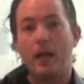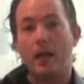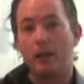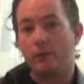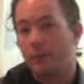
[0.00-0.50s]

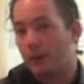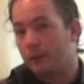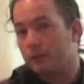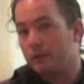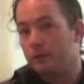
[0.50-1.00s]
Angry
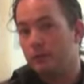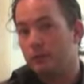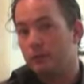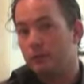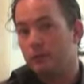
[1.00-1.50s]

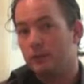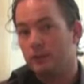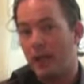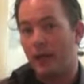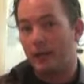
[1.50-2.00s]
parents,
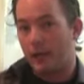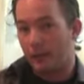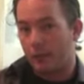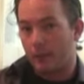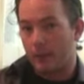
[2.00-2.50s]
sad and
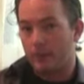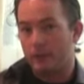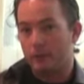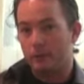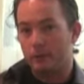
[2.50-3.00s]
angry
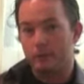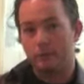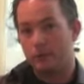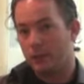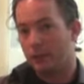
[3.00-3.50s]
babies.
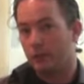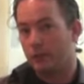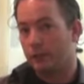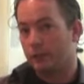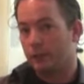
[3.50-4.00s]
You getting a
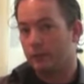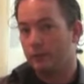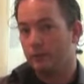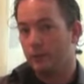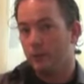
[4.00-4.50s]
relation
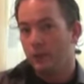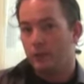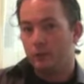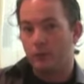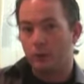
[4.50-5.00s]
there?
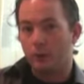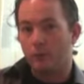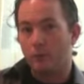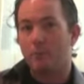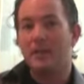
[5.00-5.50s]
So
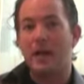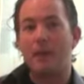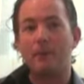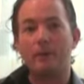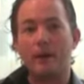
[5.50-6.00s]
be
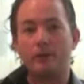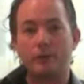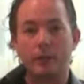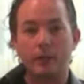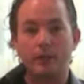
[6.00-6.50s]
happy around
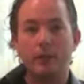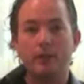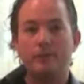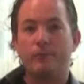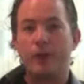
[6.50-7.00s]
your kid.
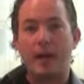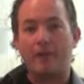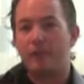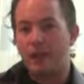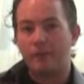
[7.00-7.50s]
If you
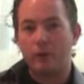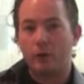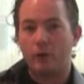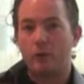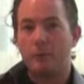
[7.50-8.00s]
have to have an
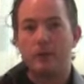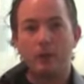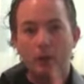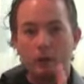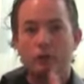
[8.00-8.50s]

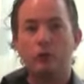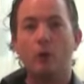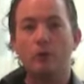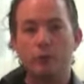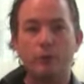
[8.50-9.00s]
argument,
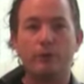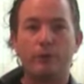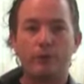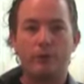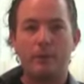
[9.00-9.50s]
don't do it in
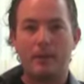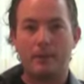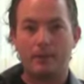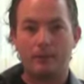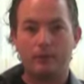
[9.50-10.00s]
front of the
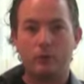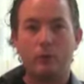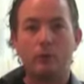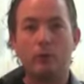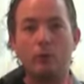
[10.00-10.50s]
baby.
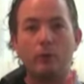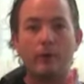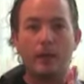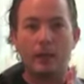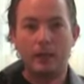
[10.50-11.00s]
Don't do it
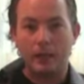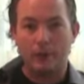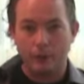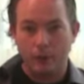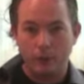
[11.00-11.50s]
where they can
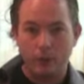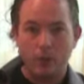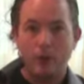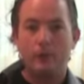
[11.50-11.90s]
hear you.